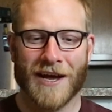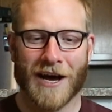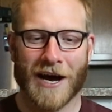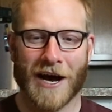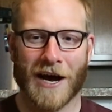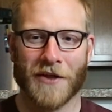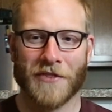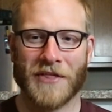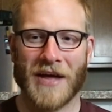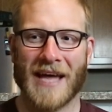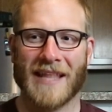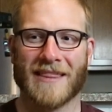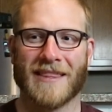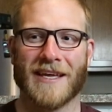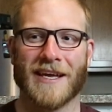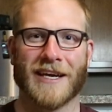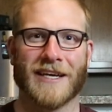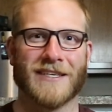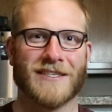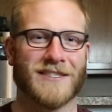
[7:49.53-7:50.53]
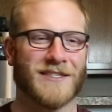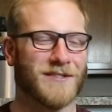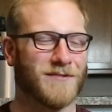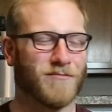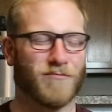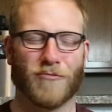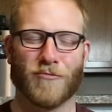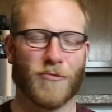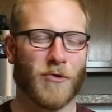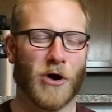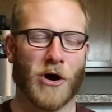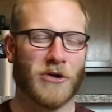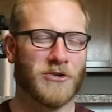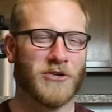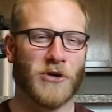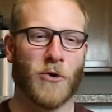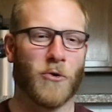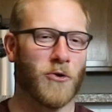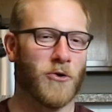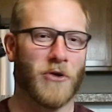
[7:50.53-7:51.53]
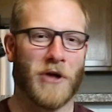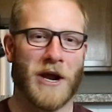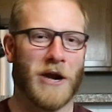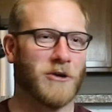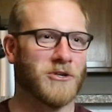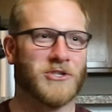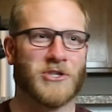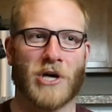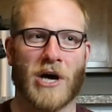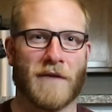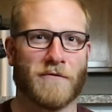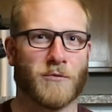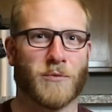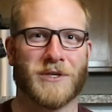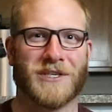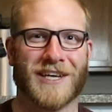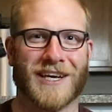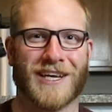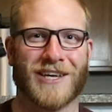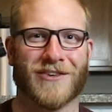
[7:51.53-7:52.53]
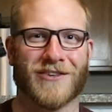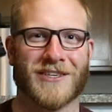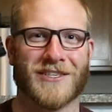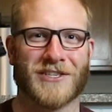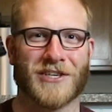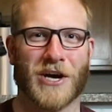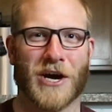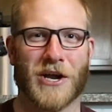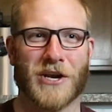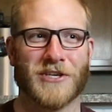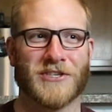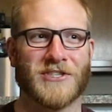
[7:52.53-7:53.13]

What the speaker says: That thing is a total airsoft ridiculous gun.